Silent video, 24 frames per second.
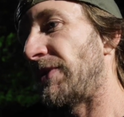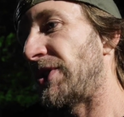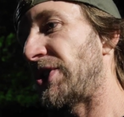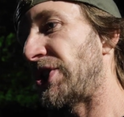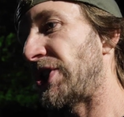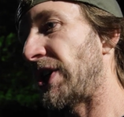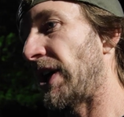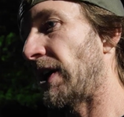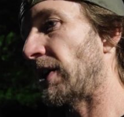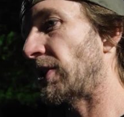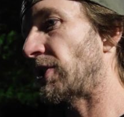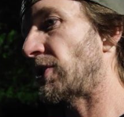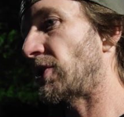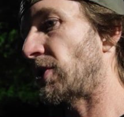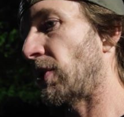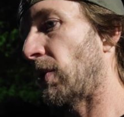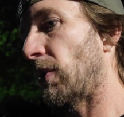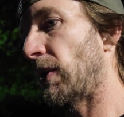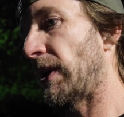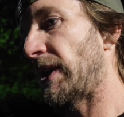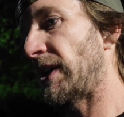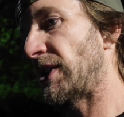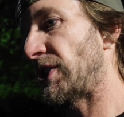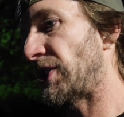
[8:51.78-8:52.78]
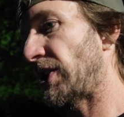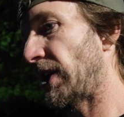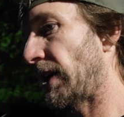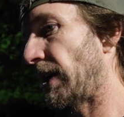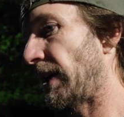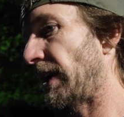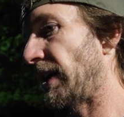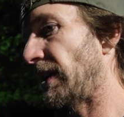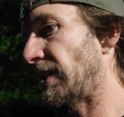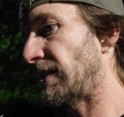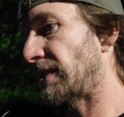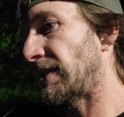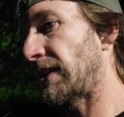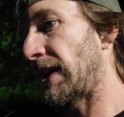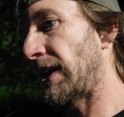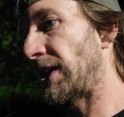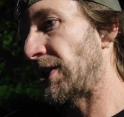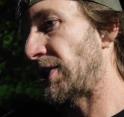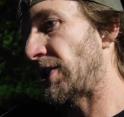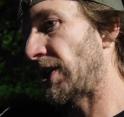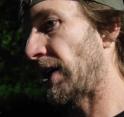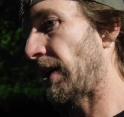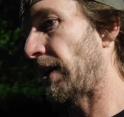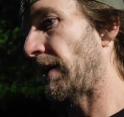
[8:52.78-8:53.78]
share stories, share
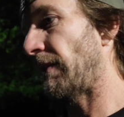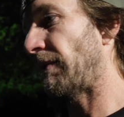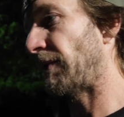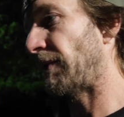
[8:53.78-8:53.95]
insight, share